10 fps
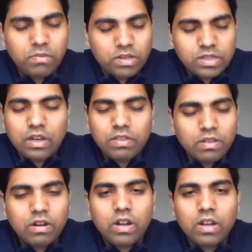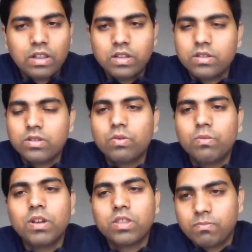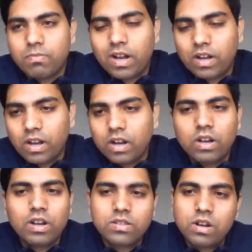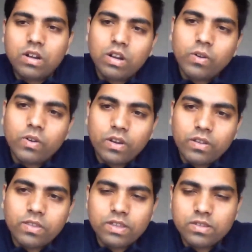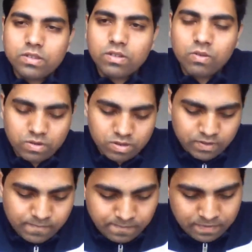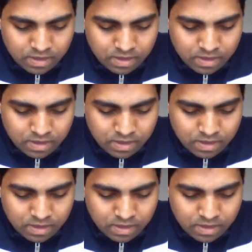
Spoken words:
basically theoretical. There is no much practical unless and until you're in a thesis course.